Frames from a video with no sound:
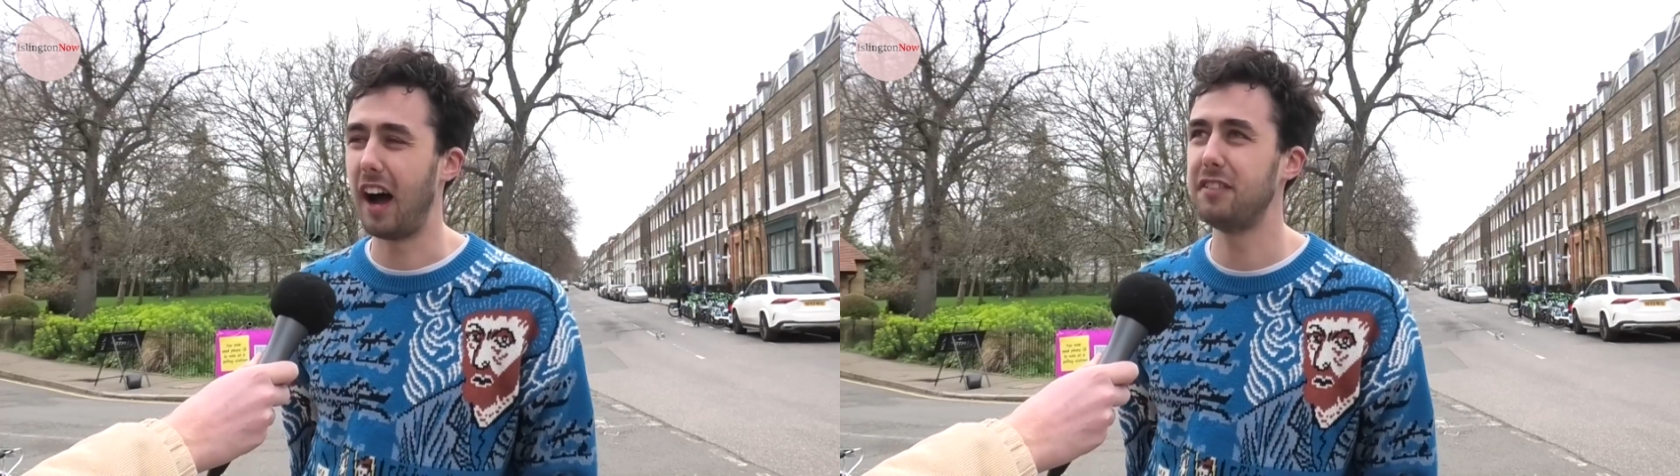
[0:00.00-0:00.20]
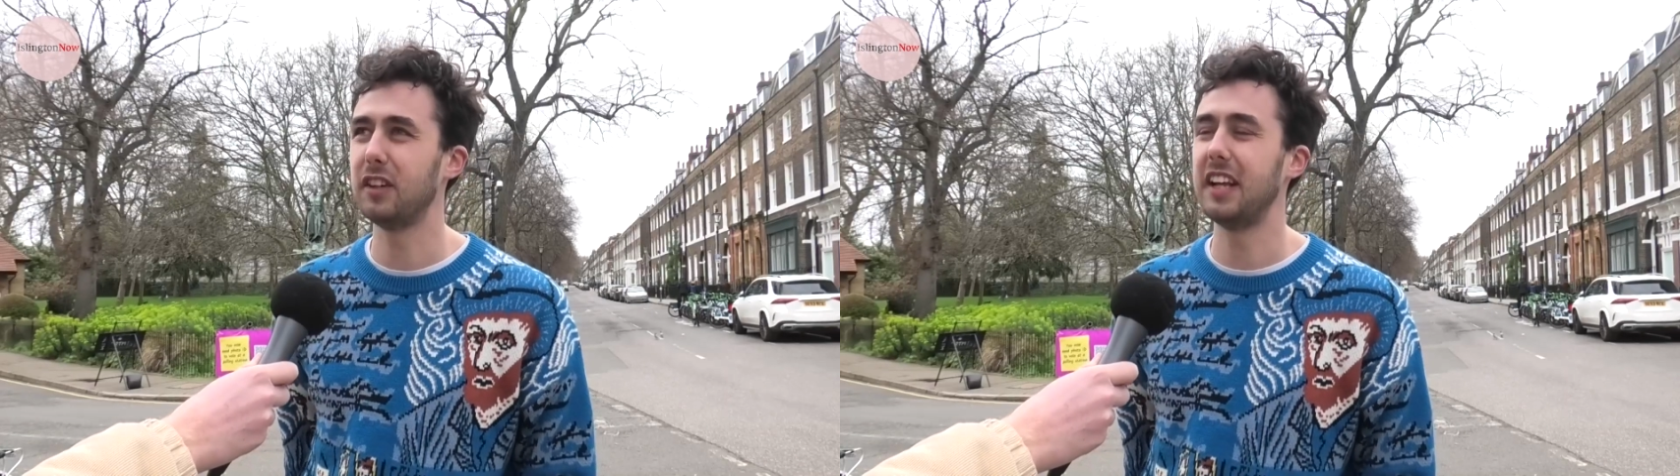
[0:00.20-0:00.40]

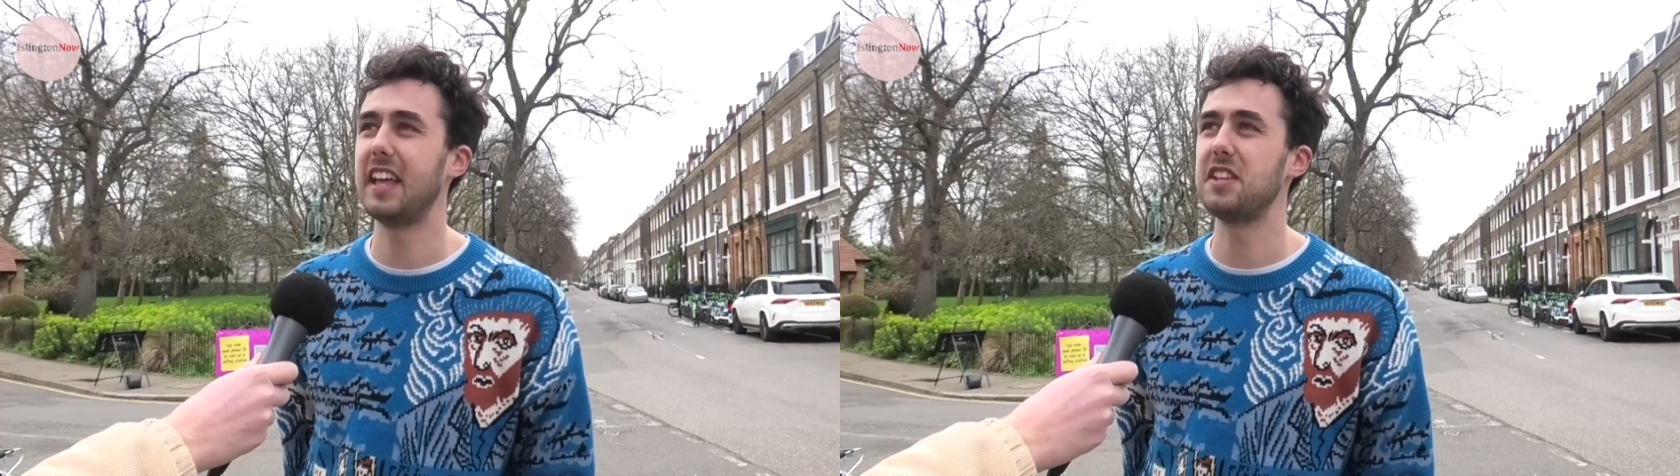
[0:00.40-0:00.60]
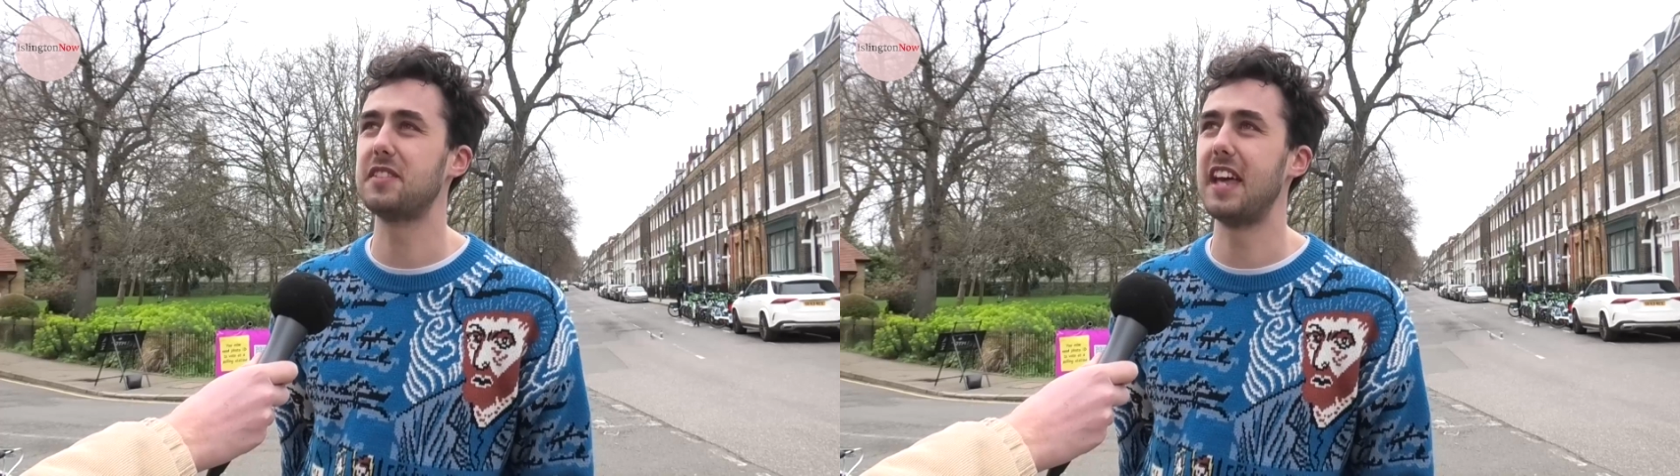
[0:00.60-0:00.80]
I feel like
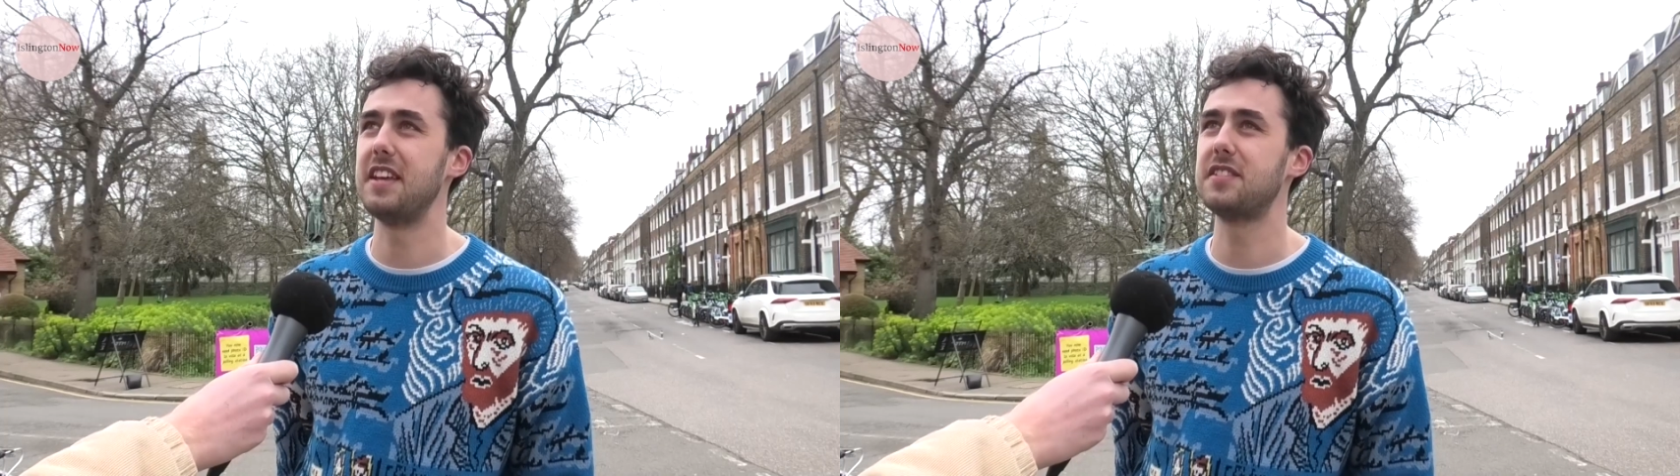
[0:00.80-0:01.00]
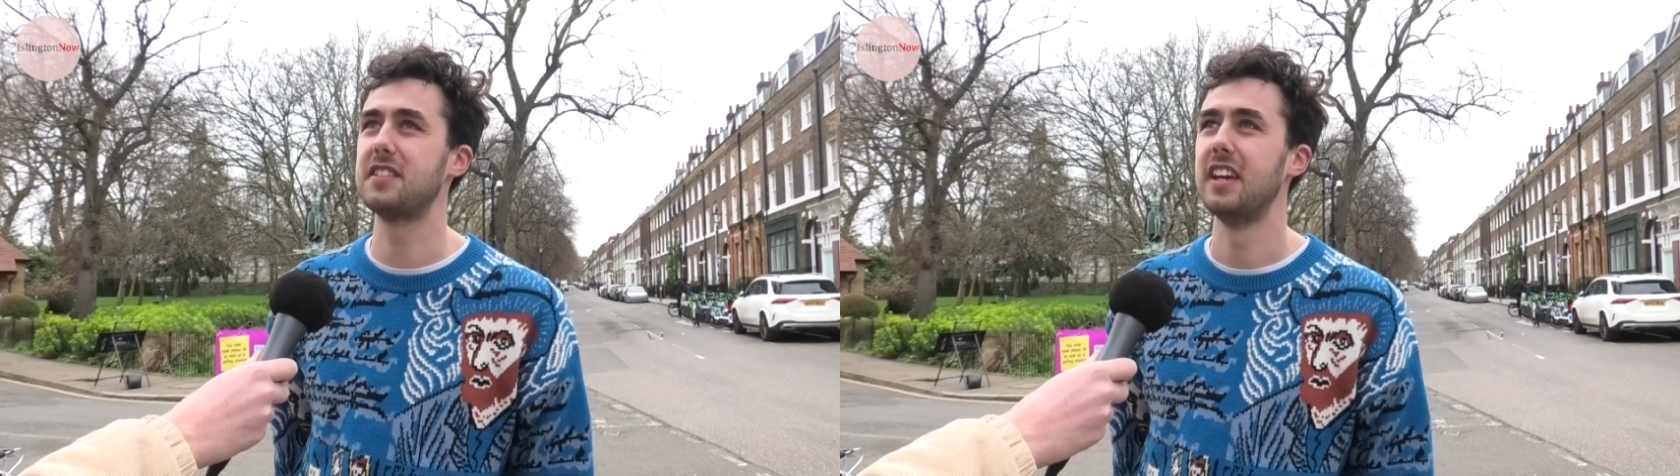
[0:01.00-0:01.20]
there's,
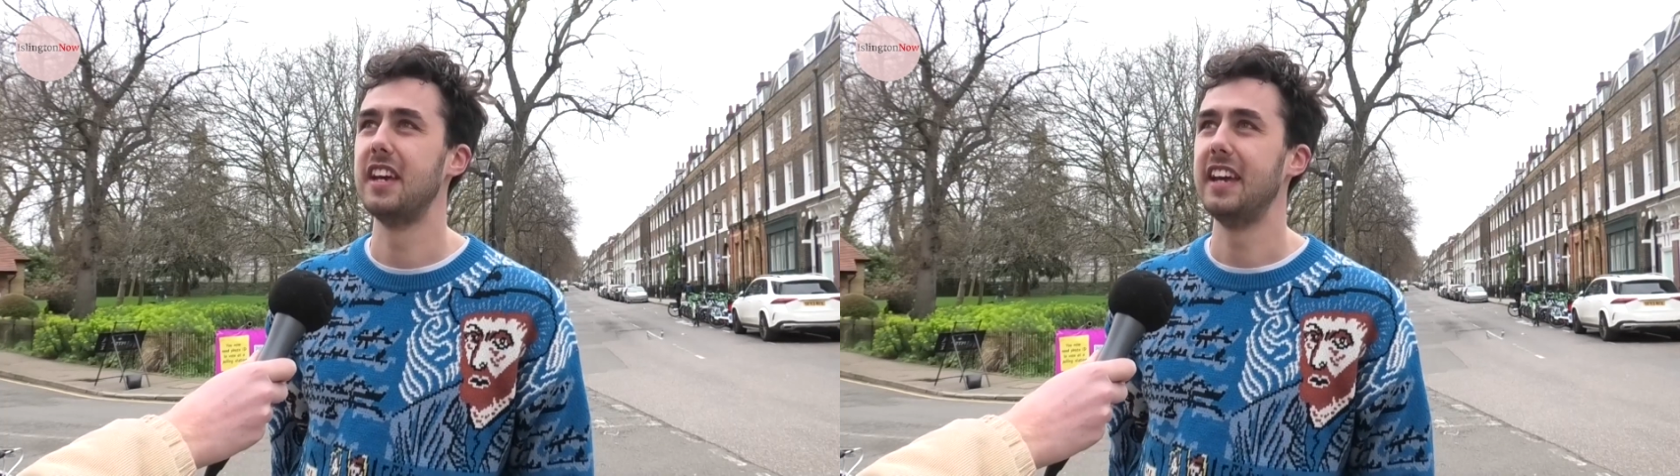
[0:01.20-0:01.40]
there's,